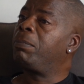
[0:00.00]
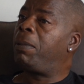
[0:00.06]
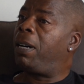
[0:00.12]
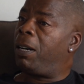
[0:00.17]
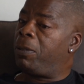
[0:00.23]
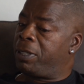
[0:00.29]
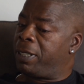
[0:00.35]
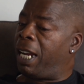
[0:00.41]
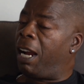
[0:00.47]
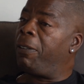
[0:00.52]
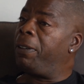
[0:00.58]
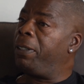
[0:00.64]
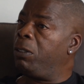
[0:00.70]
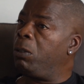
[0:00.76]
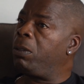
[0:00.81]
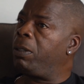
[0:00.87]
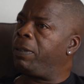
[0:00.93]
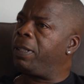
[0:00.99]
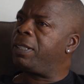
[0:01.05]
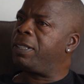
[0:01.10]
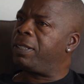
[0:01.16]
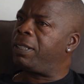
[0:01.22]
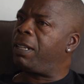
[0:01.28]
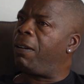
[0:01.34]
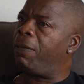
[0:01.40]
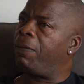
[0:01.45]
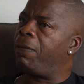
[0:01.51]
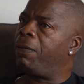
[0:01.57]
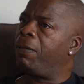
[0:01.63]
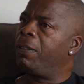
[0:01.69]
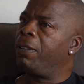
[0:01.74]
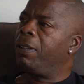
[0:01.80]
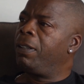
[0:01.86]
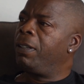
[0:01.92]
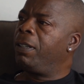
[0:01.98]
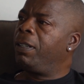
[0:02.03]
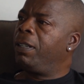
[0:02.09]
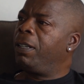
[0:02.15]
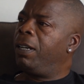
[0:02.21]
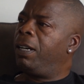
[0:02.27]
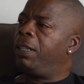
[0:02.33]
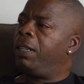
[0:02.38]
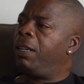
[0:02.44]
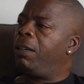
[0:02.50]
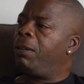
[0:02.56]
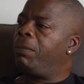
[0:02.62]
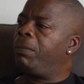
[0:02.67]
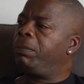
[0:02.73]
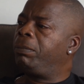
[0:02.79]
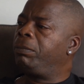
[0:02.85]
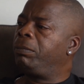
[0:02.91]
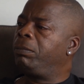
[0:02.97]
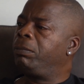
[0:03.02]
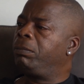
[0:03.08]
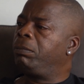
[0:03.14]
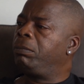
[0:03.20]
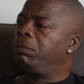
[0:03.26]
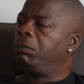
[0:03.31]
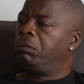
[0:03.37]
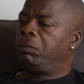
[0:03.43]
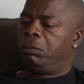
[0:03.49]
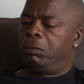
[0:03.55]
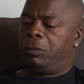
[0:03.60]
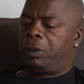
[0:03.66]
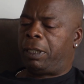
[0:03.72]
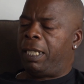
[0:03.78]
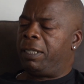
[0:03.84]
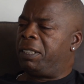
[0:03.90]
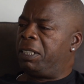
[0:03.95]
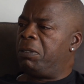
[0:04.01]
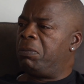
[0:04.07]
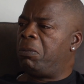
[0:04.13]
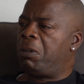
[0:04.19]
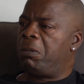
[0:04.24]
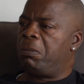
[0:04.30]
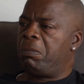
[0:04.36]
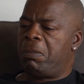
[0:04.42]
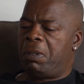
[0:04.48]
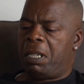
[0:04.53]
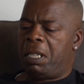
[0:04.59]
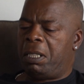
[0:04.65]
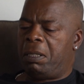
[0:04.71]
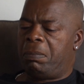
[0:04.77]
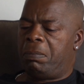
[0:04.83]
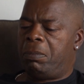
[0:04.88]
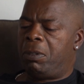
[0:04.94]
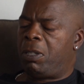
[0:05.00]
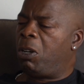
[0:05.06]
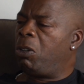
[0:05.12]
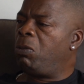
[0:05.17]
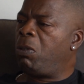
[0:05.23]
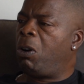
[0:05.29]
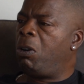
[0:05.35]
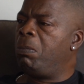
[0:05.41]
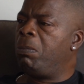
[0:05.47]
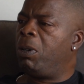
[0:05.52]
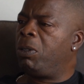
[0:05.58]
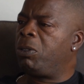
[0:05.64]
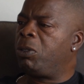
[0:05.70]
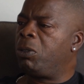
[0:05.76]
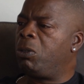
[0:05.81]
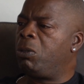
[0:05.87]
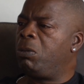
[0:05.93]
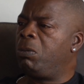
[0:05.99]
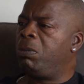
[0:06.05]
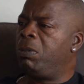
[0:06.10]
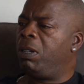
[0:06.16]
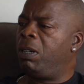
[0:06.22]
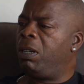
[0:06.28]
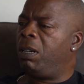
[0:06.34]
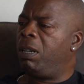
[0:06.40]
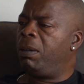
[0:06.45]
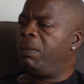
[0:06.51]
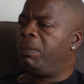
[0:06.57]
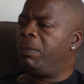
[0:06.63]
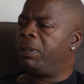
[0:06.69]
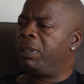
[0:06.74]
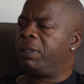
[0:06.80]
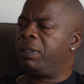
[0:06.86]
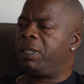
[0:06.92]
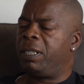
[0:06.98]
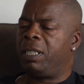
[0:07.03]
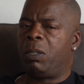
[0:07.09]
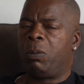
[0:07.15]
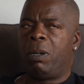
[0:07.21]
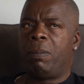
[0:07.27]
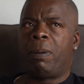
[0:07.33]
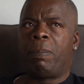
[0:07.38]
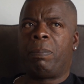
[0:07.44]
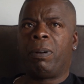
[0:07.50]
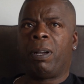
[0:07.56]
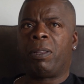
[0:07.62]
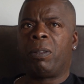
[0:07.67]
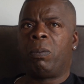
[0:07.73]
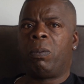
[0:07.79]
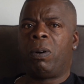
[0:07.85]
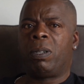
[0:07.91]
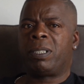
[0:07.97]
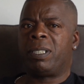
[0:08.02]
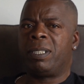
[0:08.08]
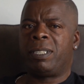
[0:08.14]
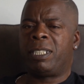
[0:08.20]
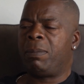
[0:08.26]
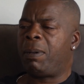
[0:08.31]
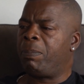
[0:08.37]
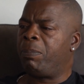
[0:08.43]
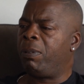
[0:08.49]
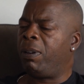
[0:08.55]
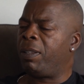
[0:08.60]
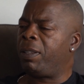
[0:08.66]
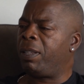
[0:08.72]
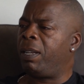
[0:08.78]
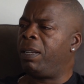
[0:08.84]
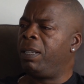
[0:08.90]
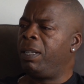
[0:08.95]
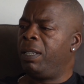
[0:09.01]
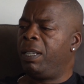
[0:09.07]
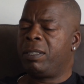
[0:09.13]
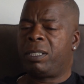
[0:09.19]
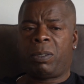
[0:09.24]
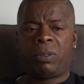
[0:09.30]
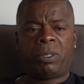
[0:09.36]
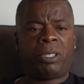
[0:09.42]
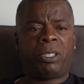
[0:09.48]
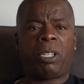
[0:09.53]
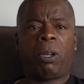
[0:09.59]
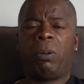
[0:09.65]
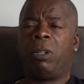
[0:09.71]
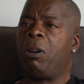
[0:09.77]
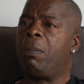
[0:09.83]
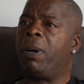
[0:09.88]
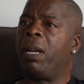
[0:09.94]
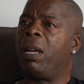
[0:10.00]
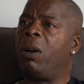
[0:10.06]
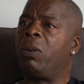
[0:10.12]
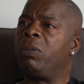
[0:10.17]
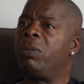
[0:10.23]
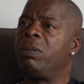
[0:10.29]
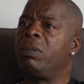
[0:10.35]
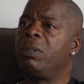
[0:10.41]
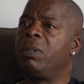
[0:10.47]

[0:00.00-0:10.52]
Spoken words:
But I was carrying all of this stuff, and Dad didn't want me. No role model. Didn't know where my brother was. Didn't see my brother. So I was just totally on my own.